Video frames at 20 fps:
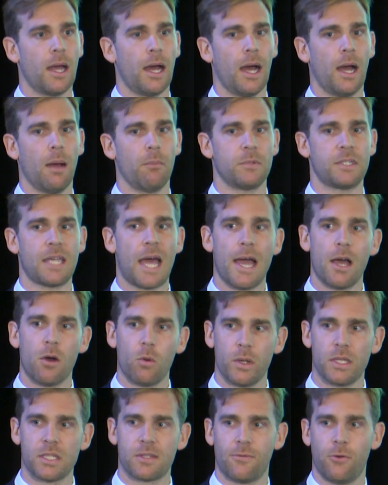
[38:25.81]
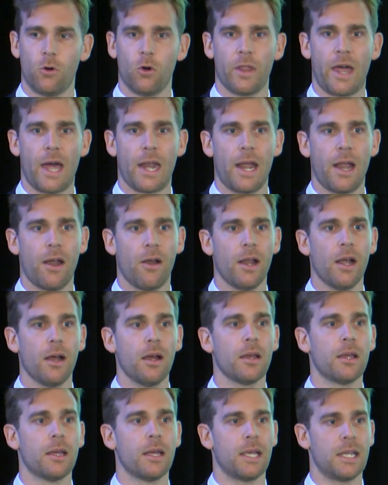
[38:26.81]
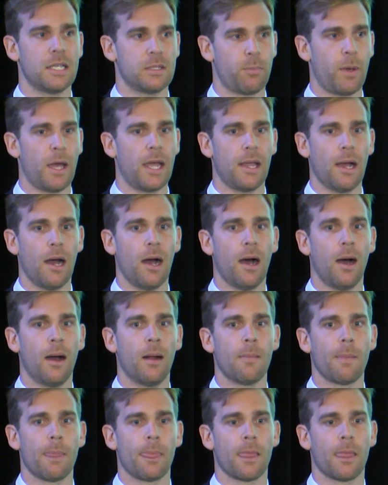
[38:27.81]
Tailwinds for that area is PR.